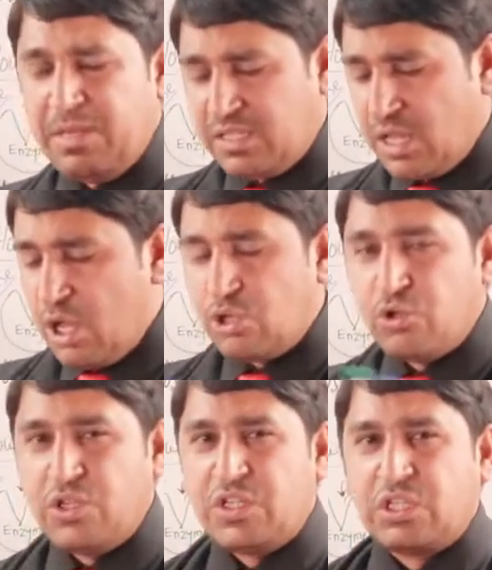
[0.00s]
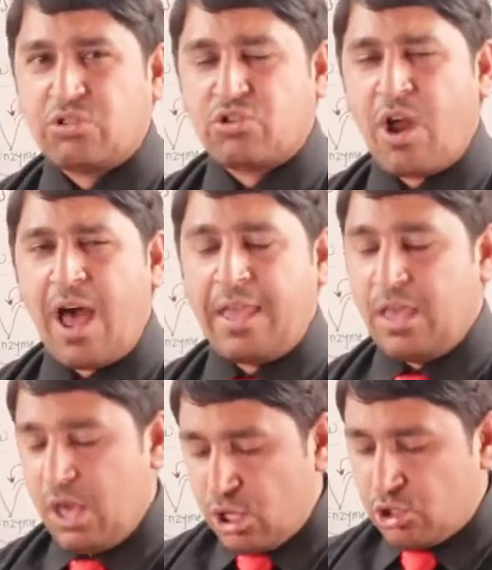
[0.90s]
means to destroy,
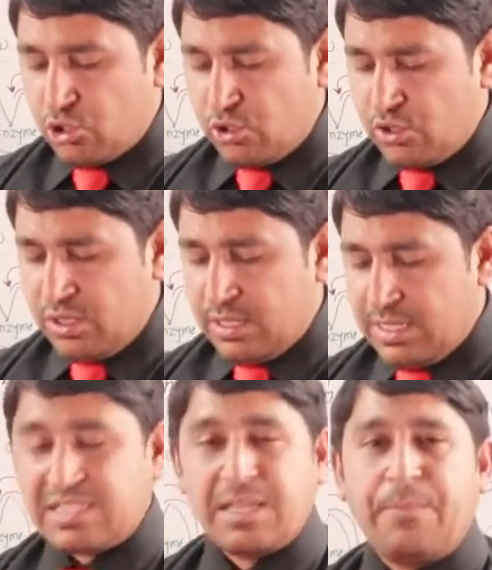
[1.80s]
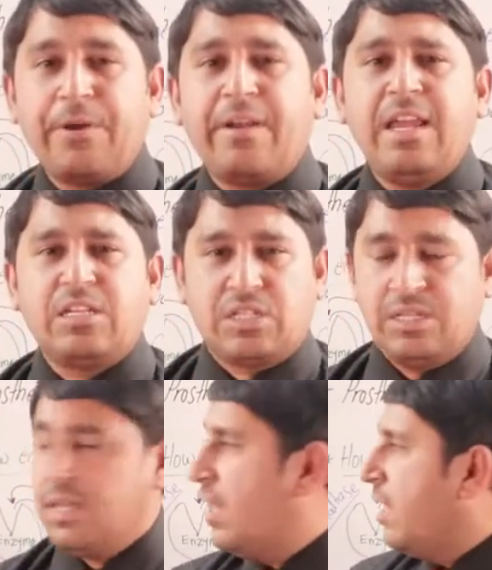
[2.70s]
to separate.
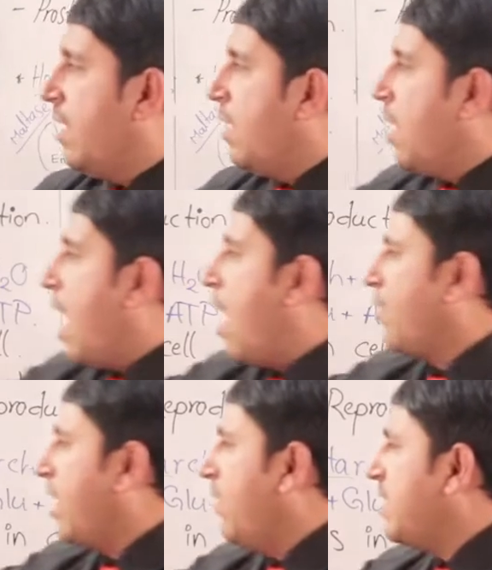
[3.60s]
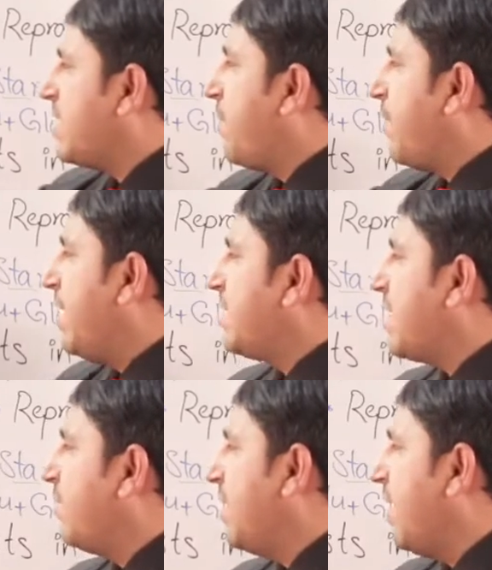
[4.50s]
How can we separate
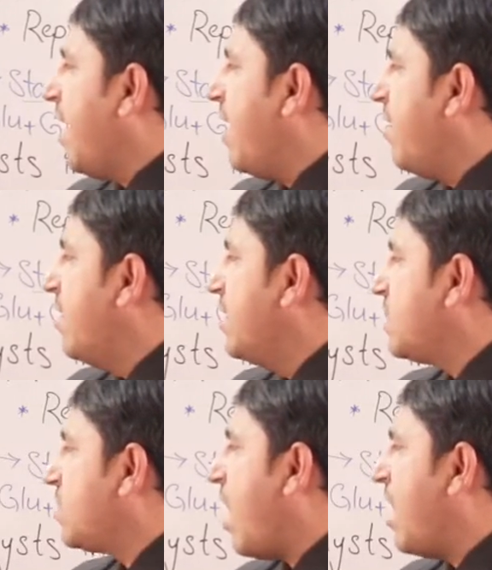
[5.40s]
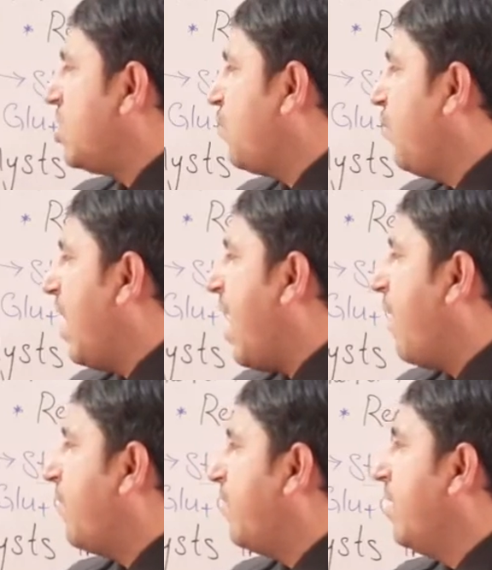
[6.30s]
something here? Starch we
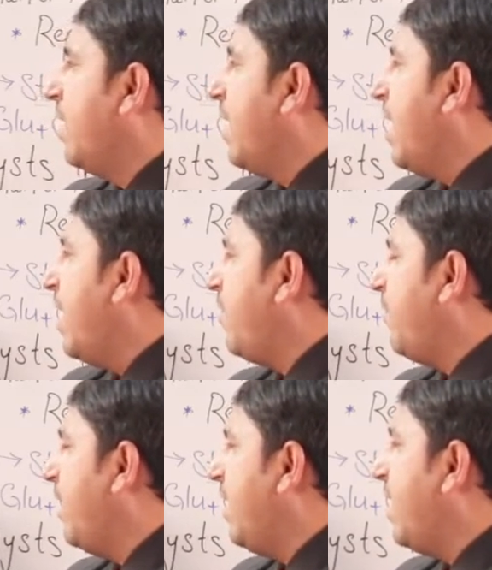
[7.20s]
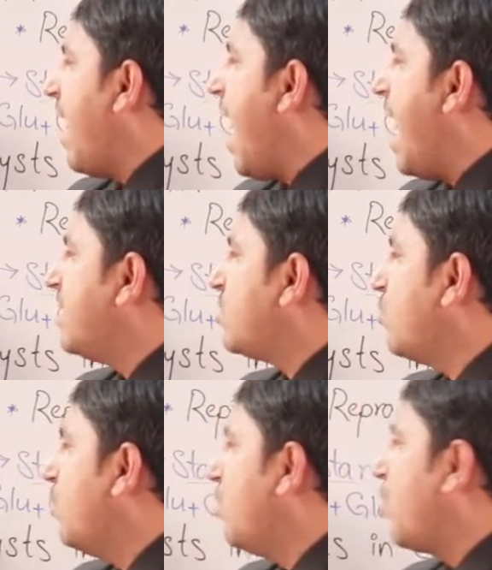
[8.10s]
have. Here we had
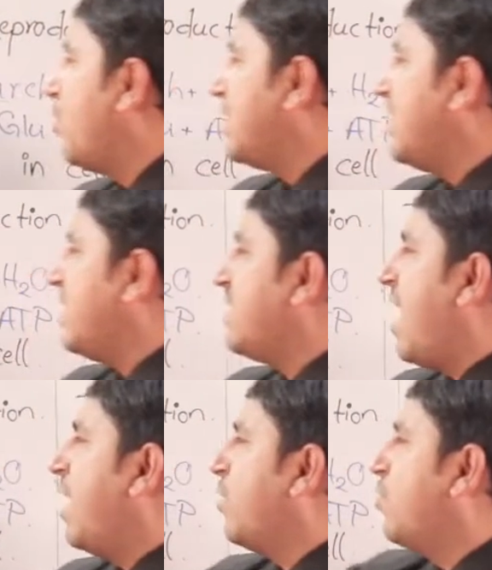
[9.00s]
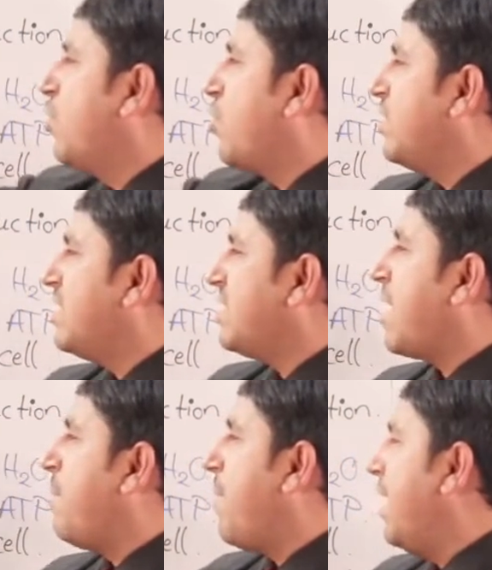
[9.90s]
glucoses and glucoses
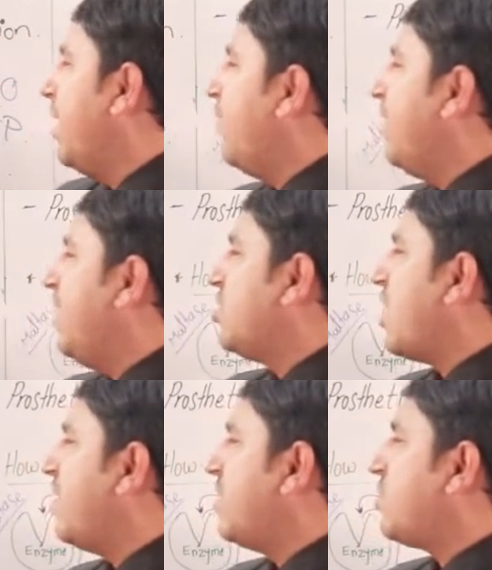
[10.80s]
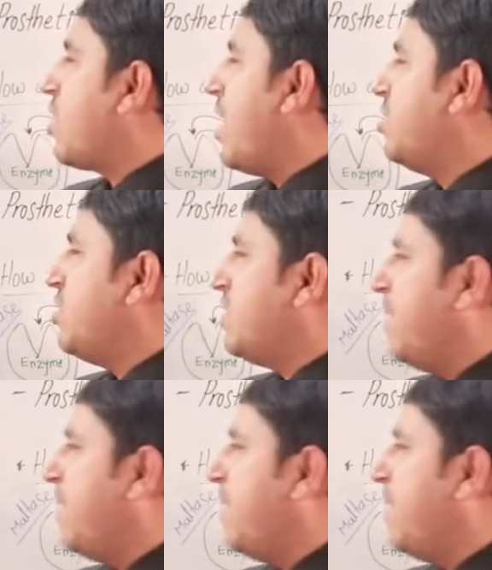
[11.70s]
combining with each other, starch is